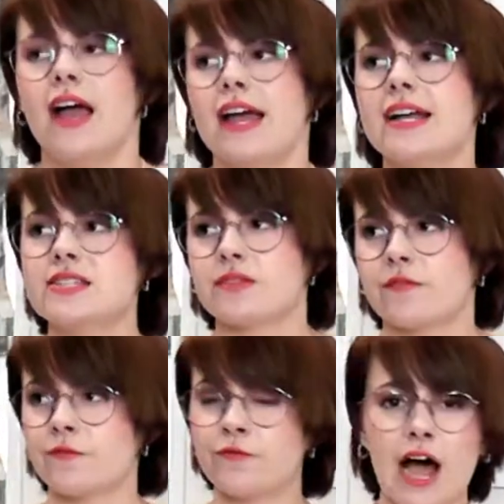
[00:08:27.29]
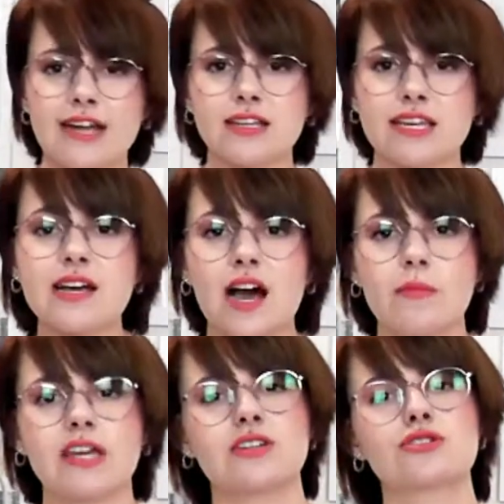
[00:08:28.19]
It's finally
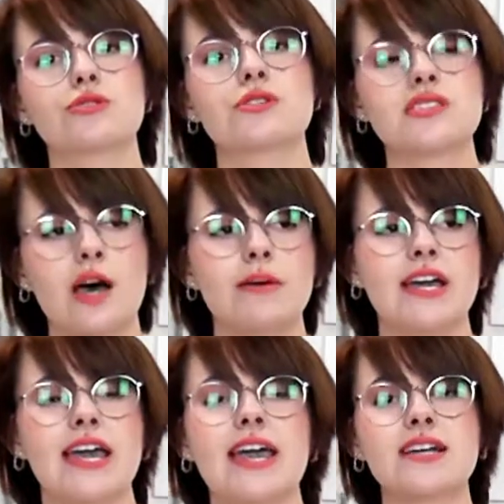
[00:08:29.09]
coming into summer here.